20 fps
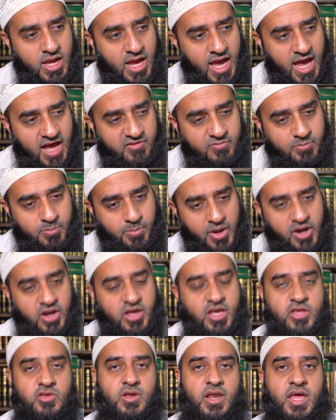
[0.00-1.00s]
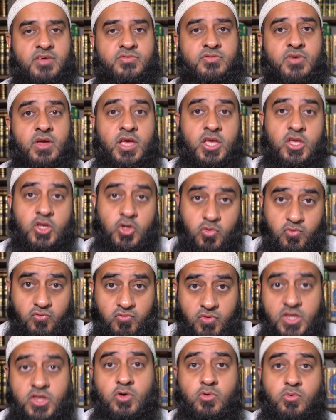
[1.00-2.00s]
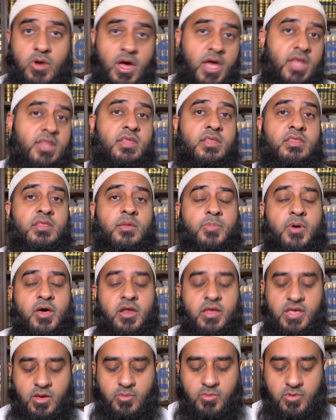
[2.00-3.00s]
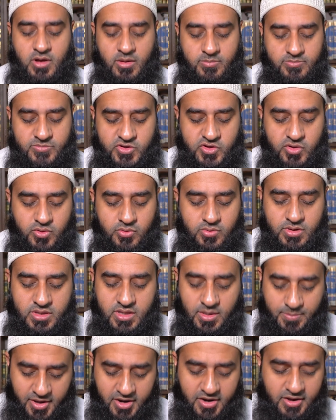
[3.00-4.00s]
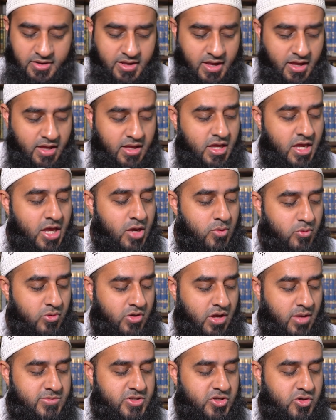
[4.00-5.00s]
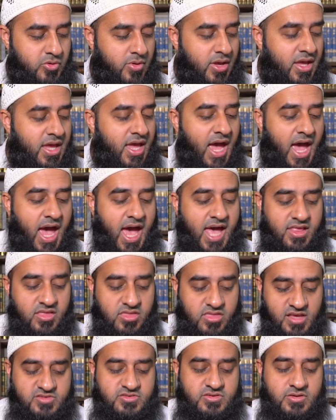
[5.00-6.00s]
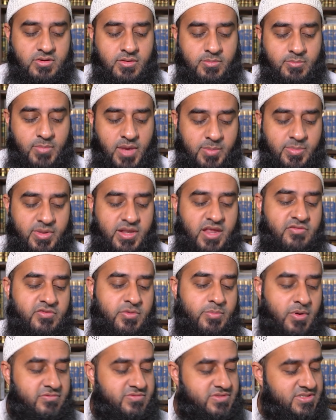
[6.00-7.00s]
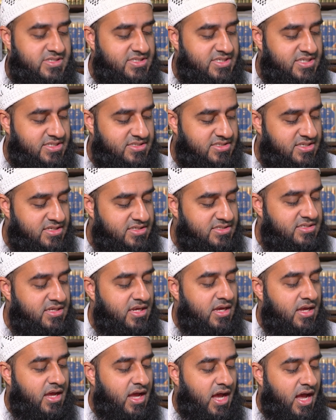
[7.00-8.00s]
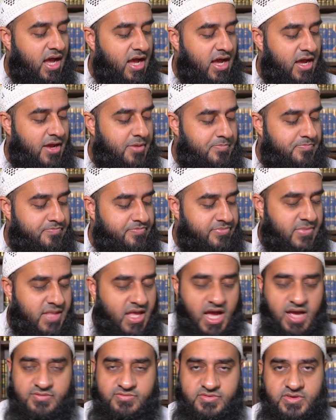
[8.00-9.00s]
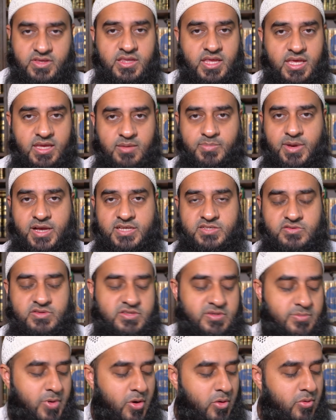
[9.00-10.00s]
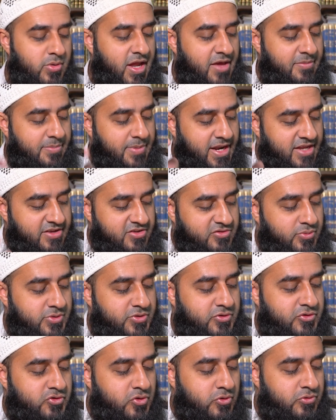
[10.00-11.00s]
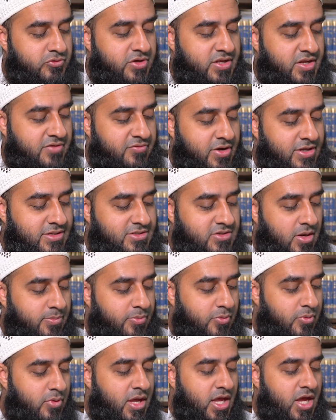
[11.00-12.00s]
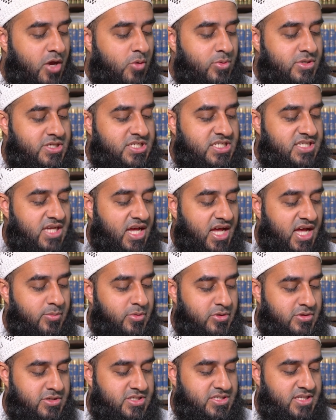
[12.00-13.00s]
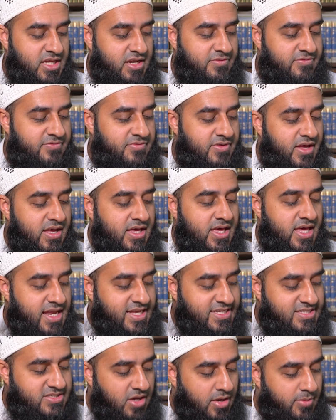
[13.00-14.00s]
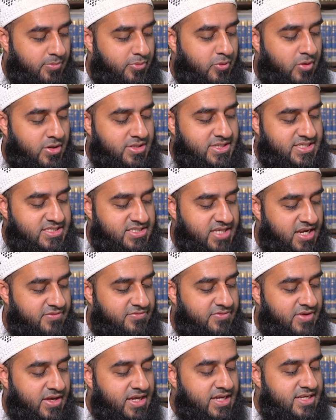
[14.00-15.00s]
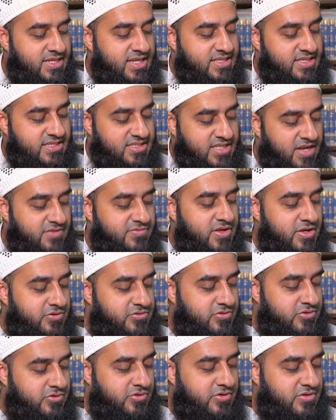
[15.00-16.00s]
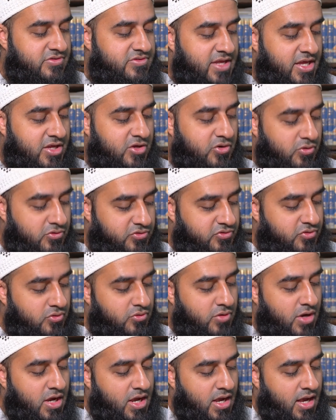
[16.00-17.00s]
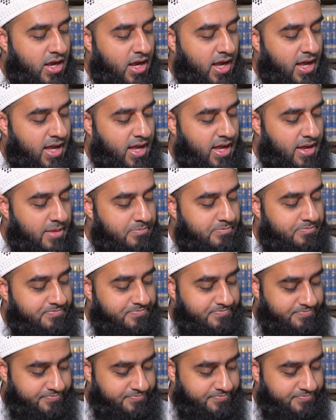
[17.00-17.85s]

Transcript: have barakah in your life, you read the Quran, the barakah will come to you. The barakah will come to you. And this, my beloved brothers and sisters, I've seen the impacts of this in my own life, but I just want to show to you another example, which is the Amal al-Salaf. An example of the Salaf, that the Salaf, they used to do this. They used to do